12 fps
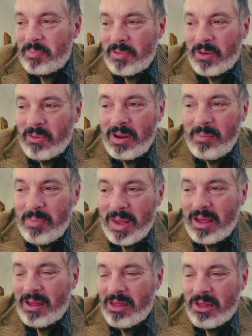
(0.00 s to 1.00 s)
The Green
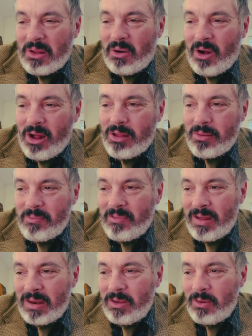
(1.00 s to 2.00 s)
Beacon's an awesome
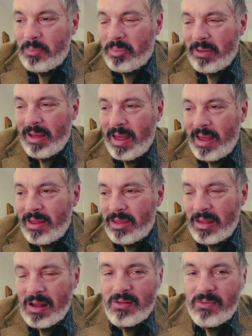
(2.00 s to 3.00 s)
venue to play.
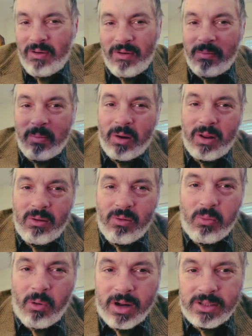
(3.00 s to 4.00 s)
Thanks for everybody who's
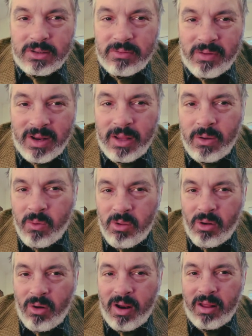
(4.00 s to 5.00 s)
watched the videos
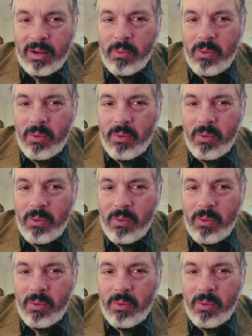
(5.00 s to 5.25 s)
on it.